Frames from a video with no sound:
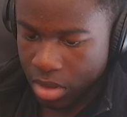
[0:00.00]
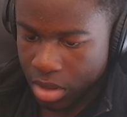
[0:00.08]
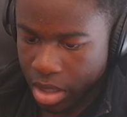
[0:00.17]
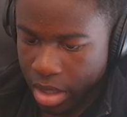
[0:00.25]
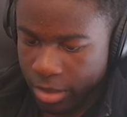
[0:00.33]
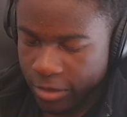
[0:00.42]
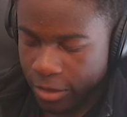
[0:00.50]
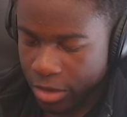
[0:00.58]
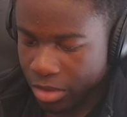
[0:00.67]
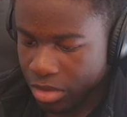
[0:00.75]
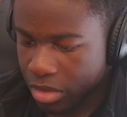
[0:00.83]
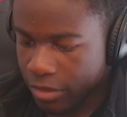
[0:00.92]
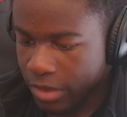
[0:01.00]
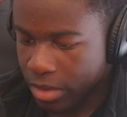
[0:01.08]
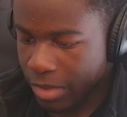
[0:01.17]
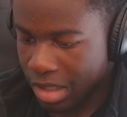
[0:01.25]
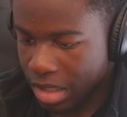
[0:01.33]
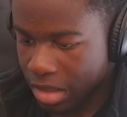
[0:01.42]
How many photos are even in
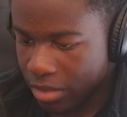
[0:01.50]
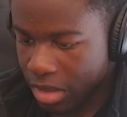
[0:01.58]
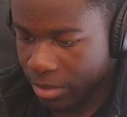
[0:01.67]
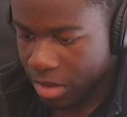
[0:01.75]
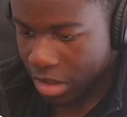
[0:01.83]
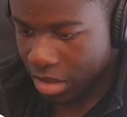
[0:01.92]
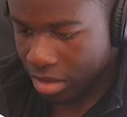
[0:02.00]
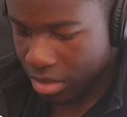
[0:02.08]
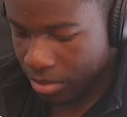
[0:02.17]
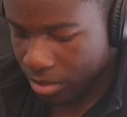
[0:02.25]
my gallery? Let me check.